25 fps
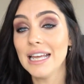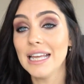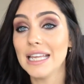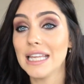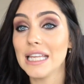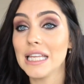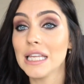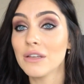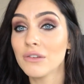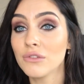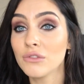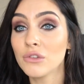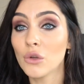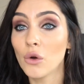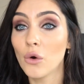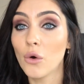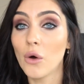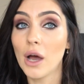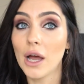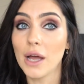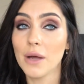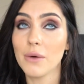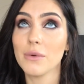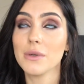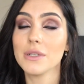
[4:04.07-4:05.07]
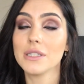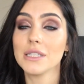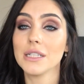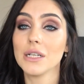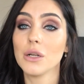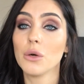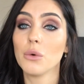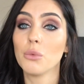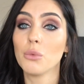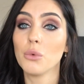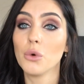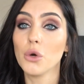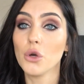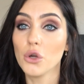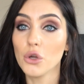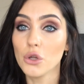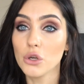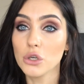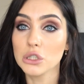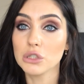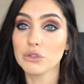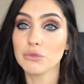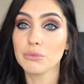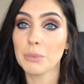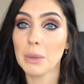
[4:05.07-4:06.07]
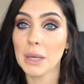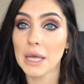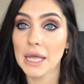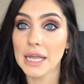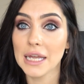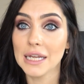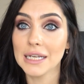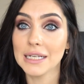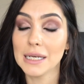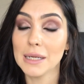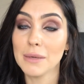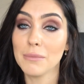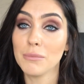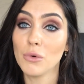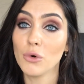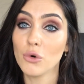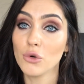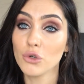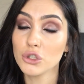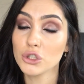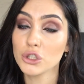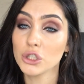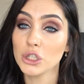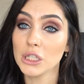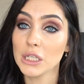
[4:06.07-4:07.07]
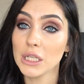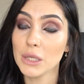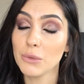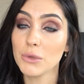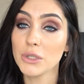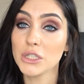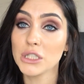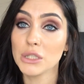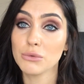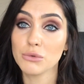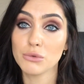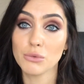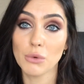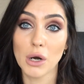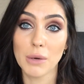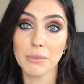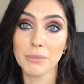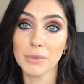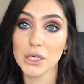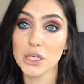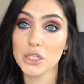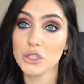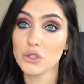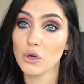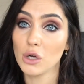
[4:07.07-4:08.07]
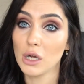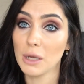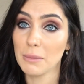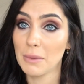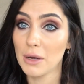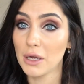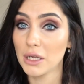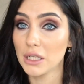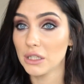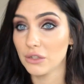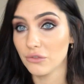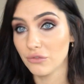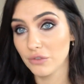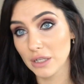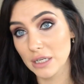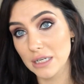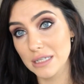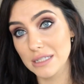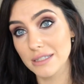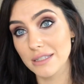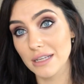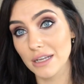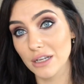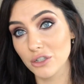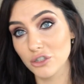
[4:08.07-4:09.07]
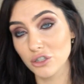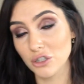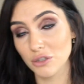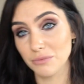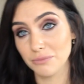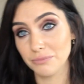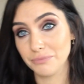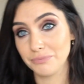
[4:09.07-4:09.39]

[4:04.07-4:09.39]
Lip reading: even though I was in a world of pain emotionally, which is what I'm going to talk about in the feeling section.